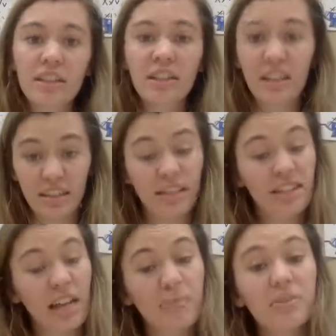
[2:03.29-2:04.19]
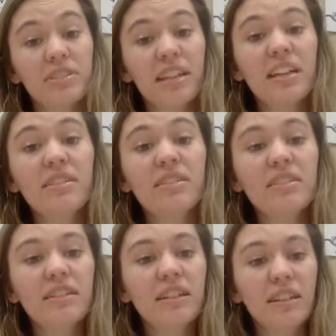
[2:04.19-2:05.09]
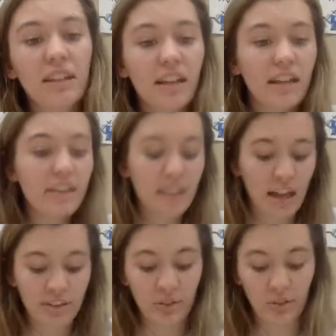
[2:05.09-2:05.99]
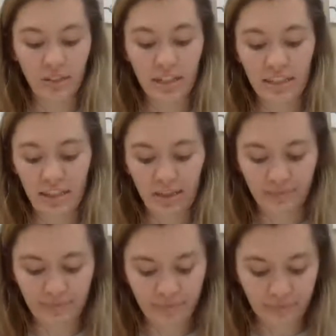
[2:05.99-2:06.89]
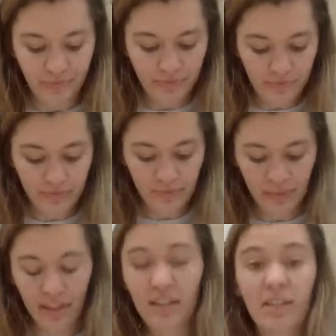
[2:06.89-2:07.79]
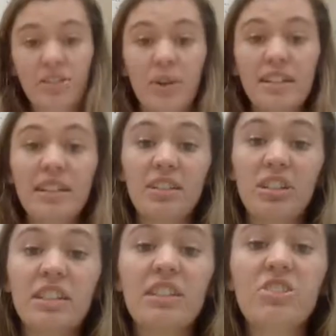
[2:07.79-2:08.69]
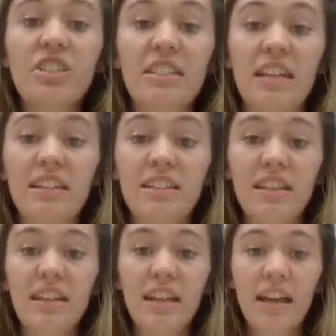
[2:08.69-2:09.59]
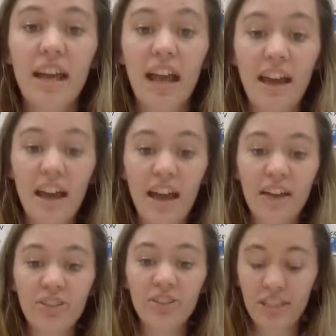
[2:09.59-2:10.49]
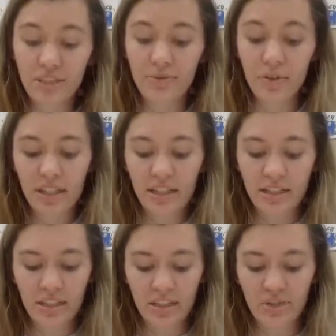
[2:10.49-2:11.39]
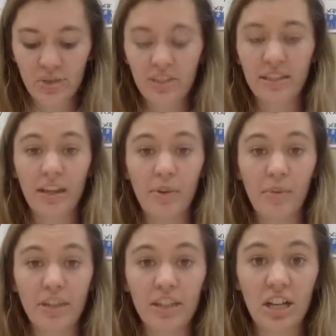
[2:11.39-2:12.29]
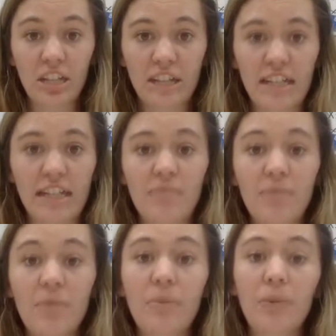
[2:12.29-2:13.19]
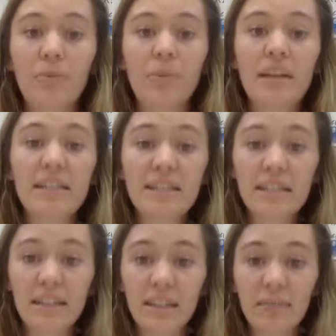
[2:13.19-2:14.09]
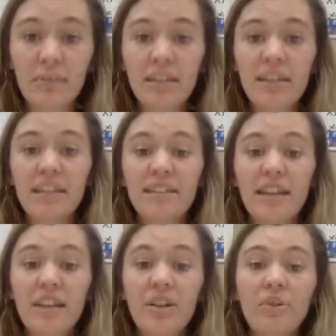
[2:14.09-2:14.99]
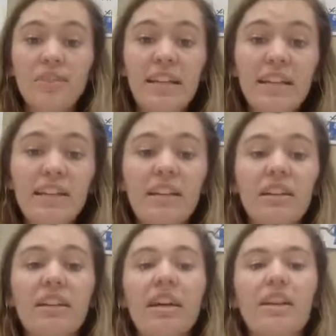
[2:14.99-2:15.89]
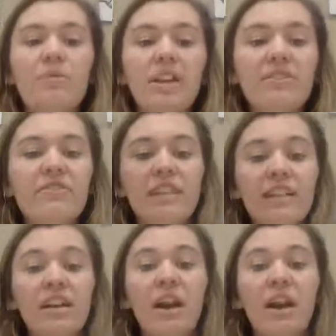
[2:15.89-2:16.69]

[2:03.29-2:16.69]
And the disciples said, "The Lord needs it." So as they took it to Jesus, Jesus rode into Jerusalem with the donkey, and people were praising him, saying, Hosanna, and waving